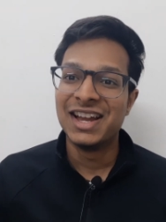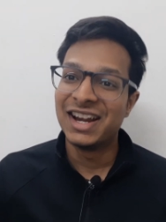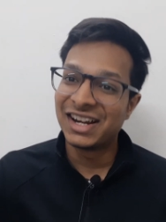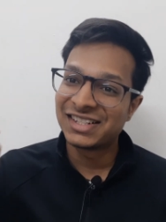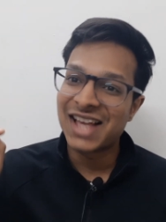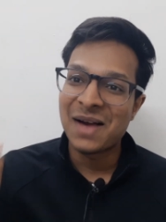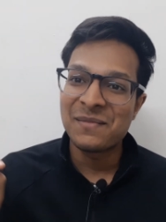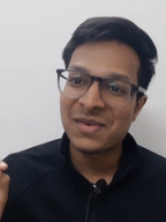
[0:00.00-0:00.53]
It
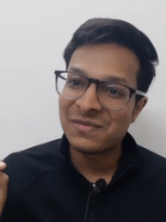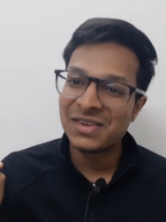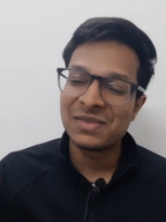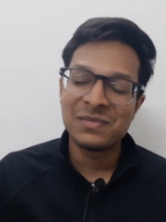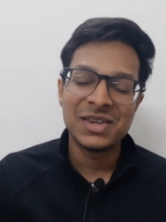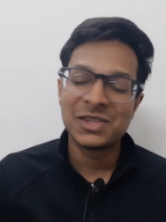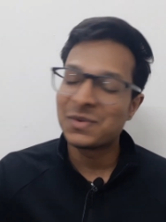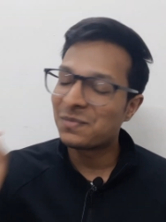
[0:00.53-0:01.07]
has happened
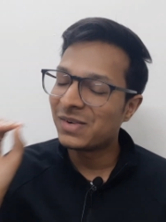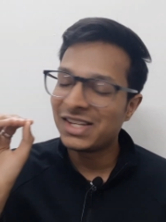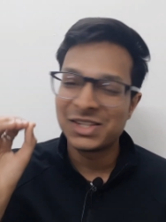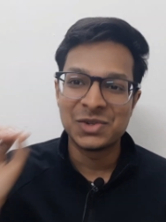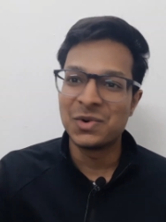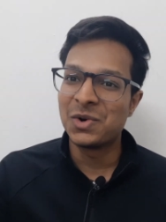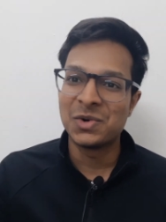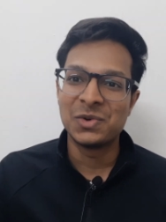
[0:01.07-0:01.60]
with me, so please
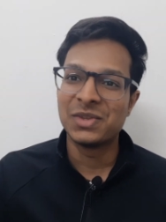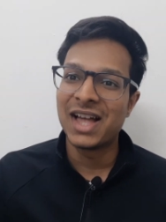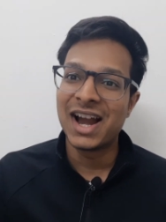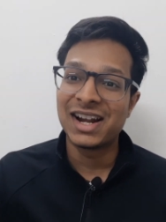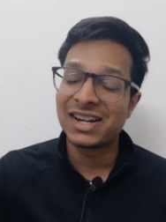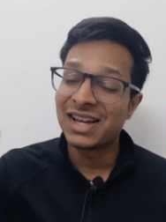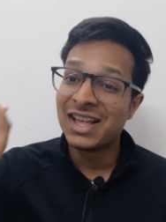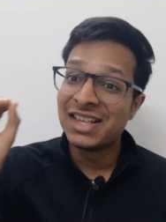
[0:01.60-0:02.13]
don't do
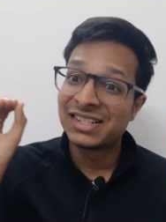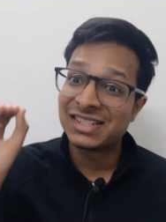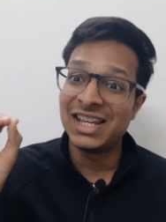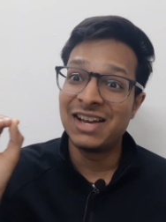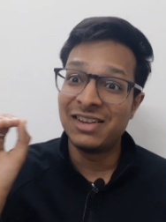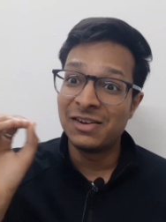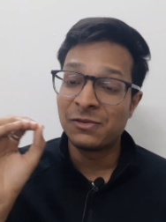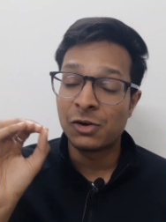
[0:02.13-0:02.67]
that.
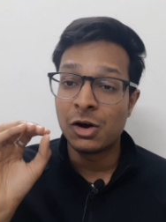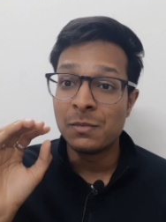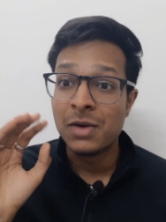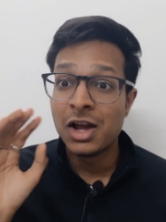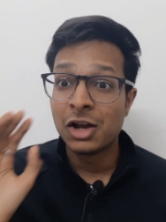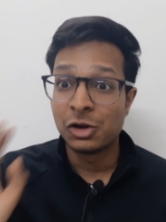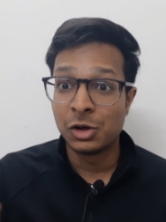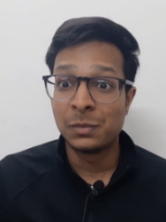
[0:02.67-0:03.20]
Stay away
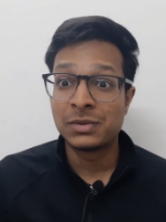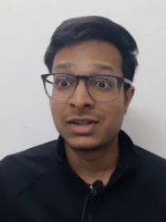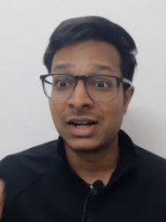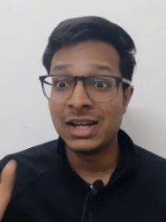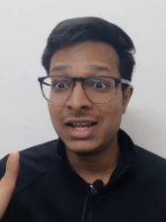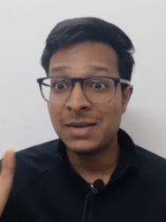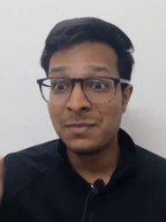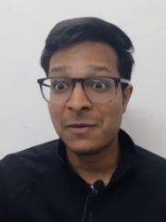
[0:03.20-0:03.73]
from group
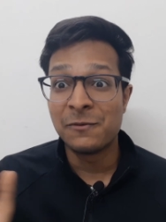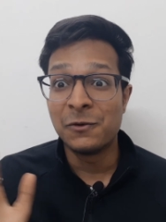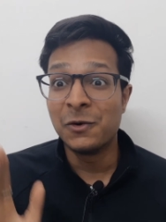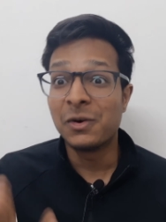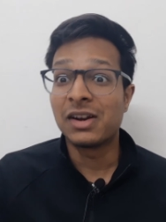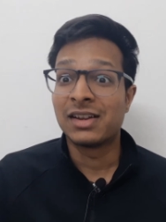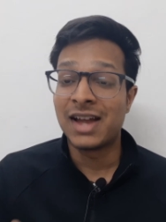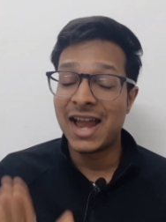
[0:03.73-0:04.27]
study
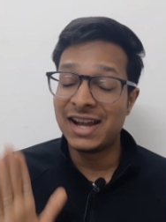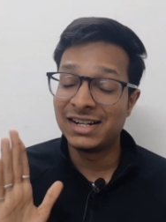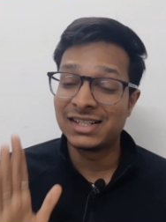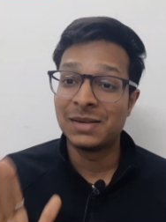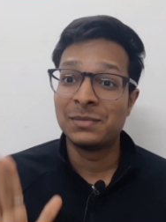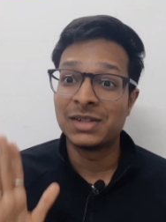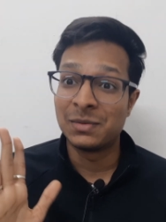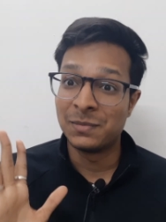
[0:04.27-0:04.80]
before
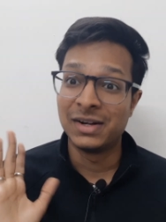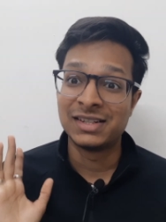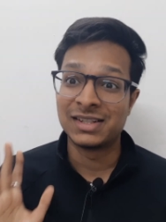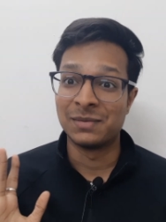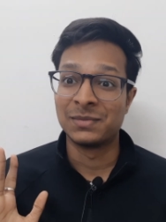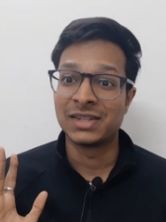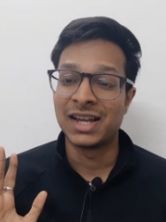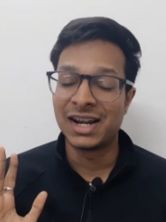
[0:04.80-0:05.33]
NSEMs and
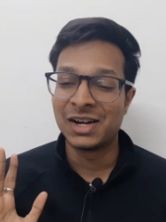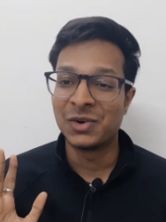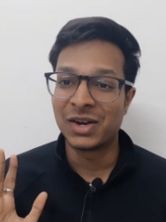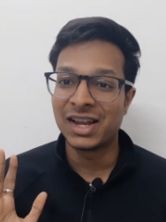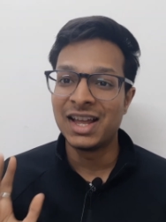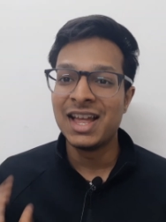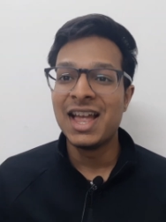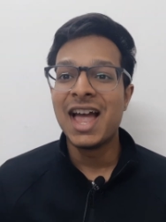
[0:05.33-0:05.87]
midsems. And
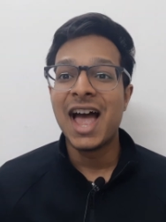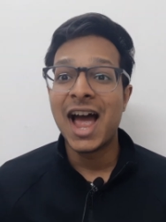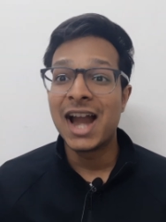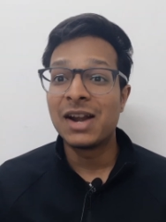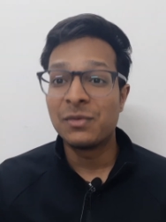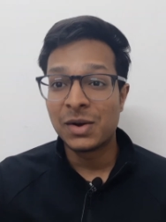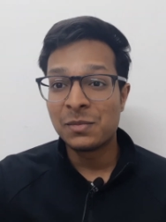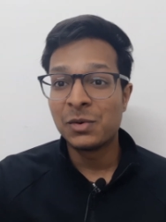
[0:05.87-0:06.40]
okay,
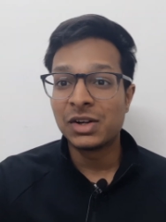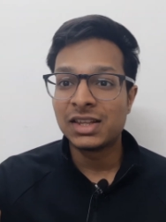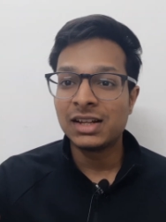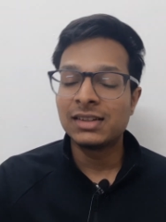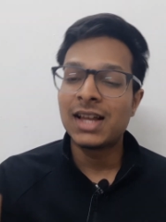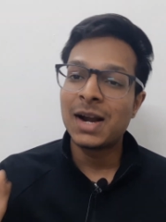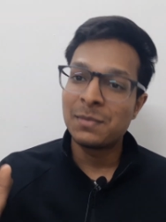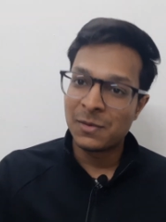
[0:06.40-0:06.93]
and one more
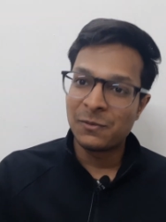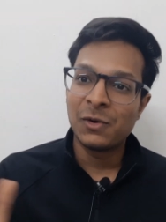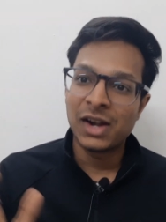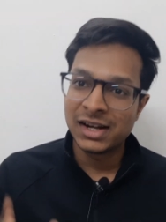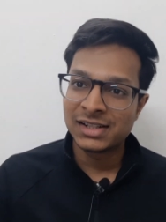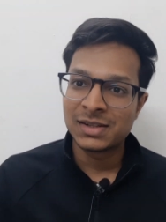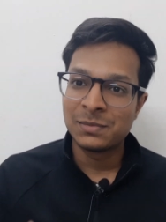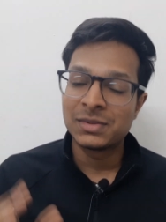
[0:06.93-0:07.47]
thing, that before
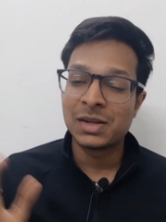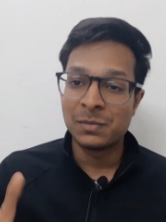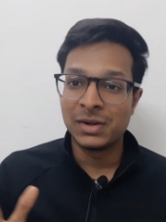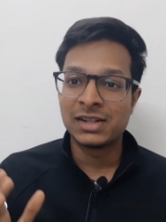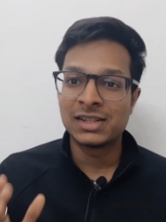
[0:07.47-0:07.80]
NSEMs and